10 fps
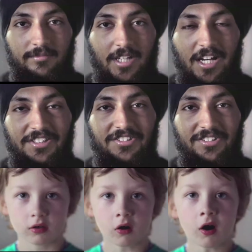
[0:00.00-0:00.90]

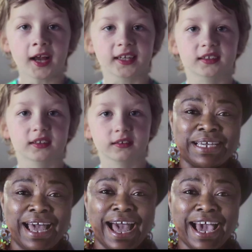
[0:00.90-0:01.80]
Ice. Ice.
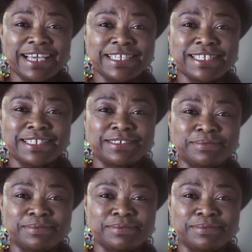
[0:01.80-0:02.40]
Ice.